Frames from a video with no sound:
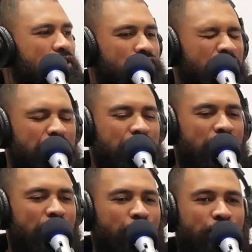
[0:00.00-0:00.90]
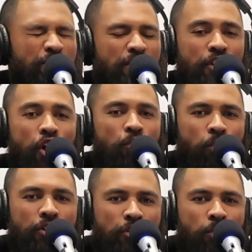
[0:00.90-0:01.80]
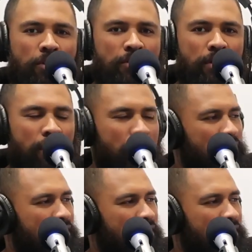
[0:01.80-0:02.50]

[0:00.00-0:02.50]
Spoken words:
Strangers know what you want to know.